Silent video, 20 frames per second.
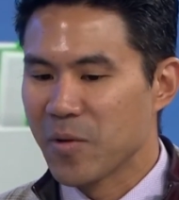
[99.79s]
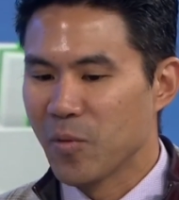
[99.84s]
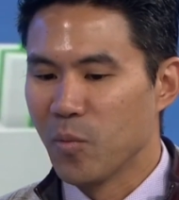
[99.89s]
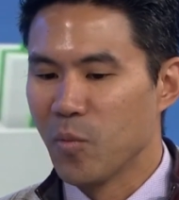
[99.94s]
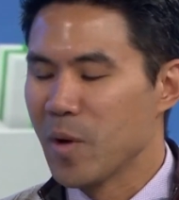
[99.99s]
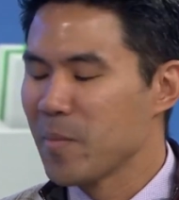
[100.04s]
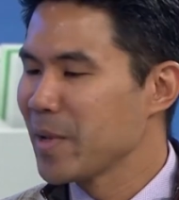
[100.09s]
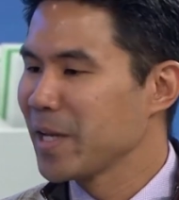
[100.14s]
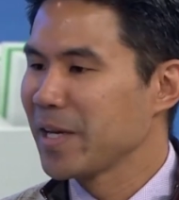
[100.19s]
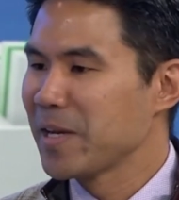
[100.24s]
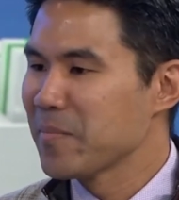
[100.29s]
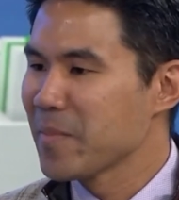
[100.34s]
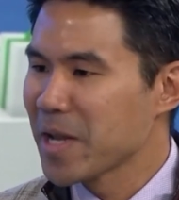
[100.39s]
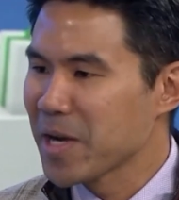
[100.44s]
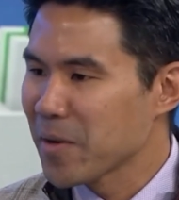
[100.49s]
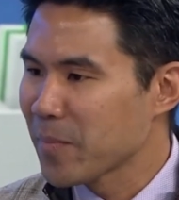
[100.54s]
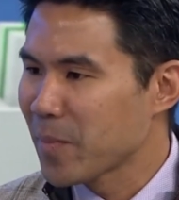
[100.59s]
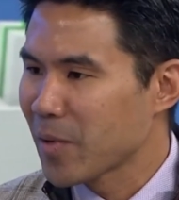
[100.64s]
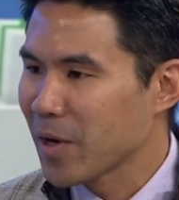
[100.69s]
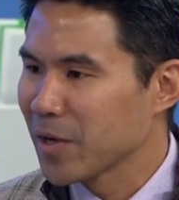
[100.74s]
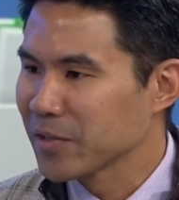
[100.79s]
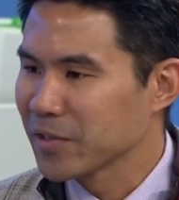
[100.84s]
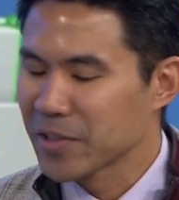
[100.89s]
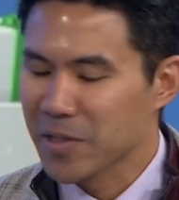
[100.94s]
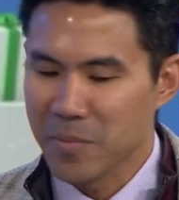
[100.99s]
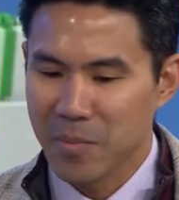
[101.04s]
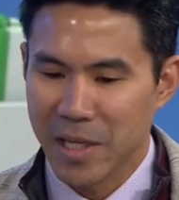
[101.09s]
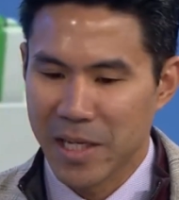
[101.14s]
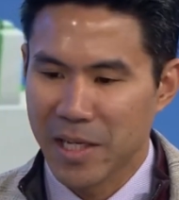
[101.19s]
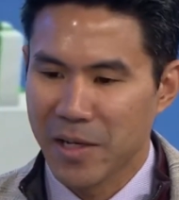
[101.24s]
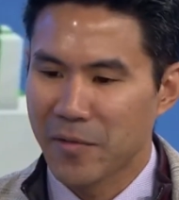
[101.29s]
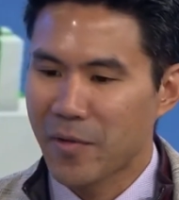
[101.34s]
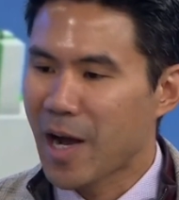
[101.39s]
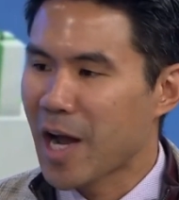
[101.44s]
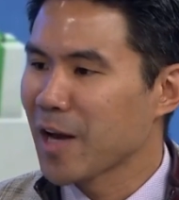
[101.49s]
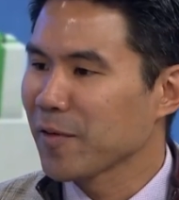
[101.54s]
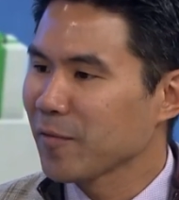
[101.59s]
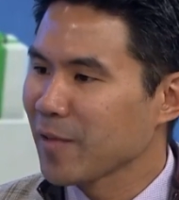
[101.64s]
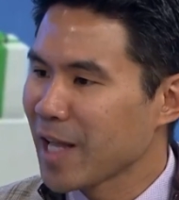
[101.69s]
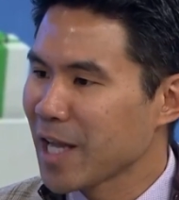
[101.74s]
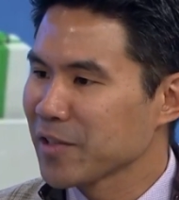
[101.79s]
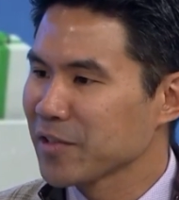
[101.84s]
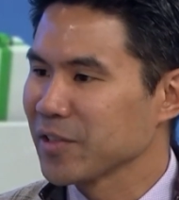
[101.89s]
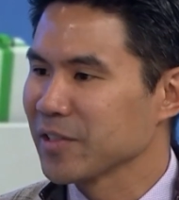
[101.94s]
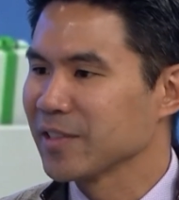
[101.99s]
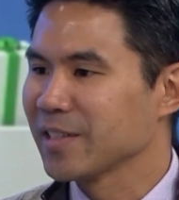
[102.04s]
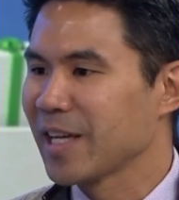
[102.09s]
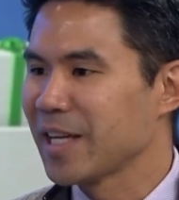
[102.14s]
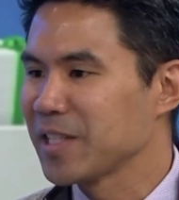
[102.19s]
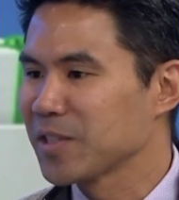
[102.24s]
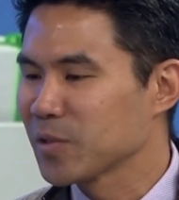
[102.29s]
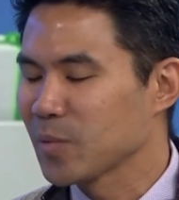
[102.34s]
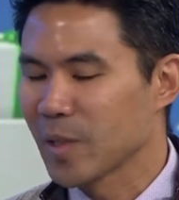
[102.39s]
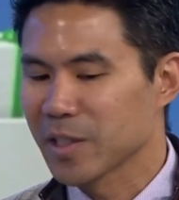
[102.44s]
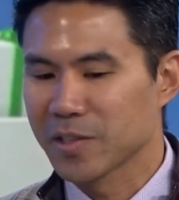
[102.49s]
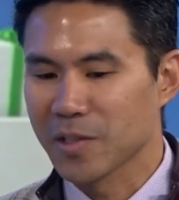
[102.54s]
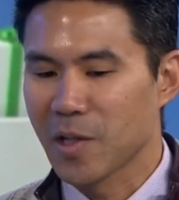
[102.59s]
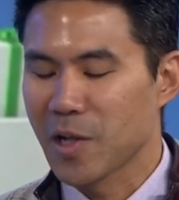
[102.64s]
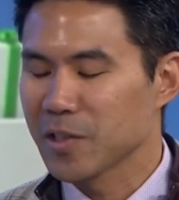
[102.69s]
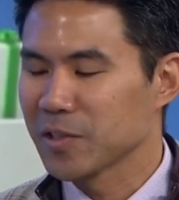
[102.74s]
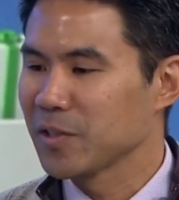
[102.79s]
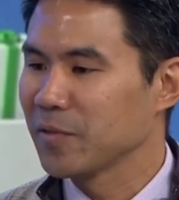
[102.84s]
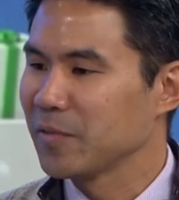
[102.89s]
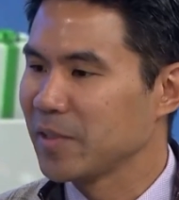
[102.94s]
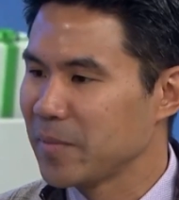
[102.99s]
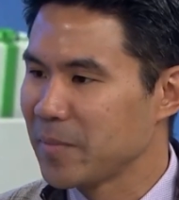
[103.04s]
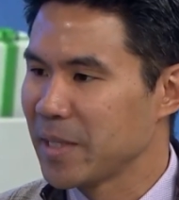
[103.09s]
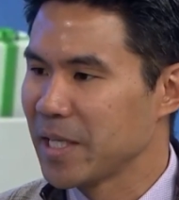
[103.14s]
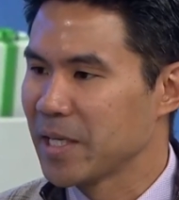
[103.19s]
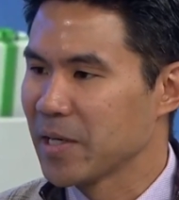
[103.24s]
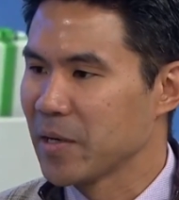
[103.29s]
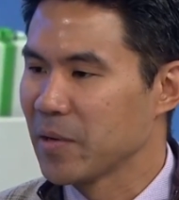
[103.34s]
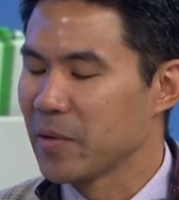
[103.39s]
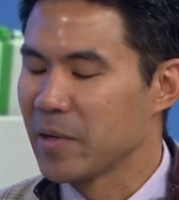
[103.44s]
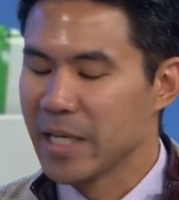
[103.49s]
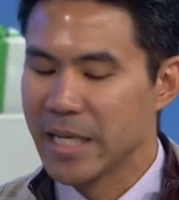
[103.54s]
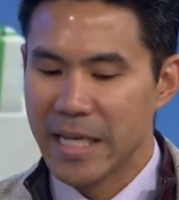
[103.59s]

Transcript: Mm. Women in menopause are complaining of hot flashes, night sweats, loss of libido.